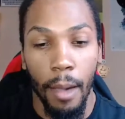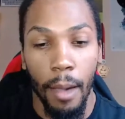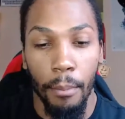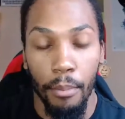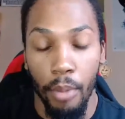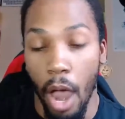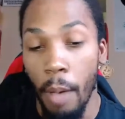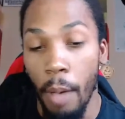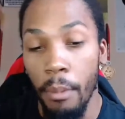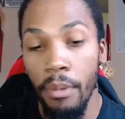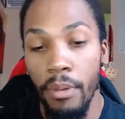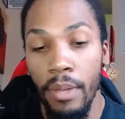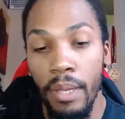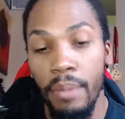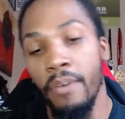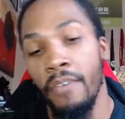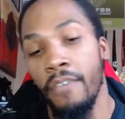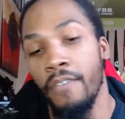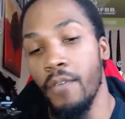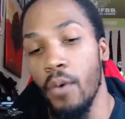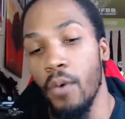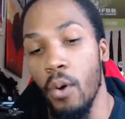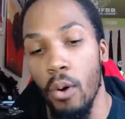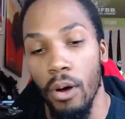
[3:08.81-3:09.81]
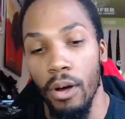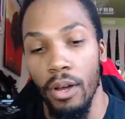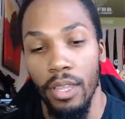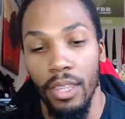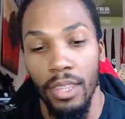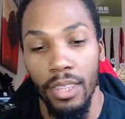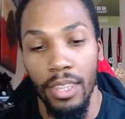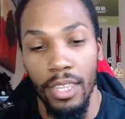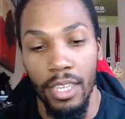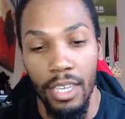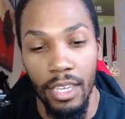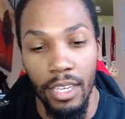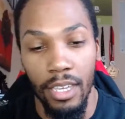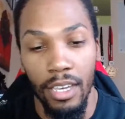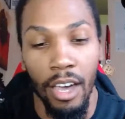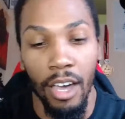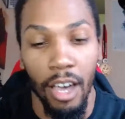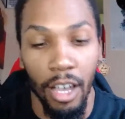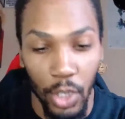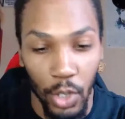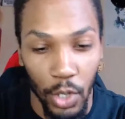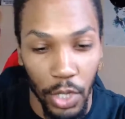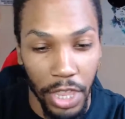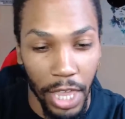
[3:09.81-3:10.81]
probably before the
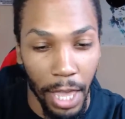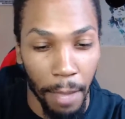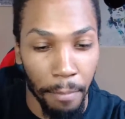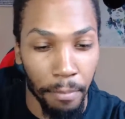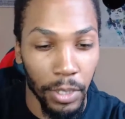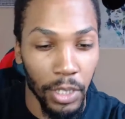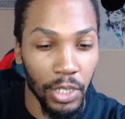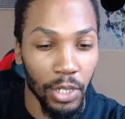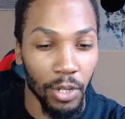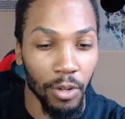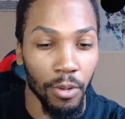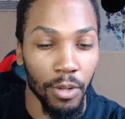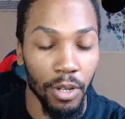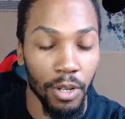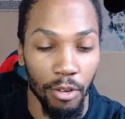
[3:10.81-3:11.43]
100th episode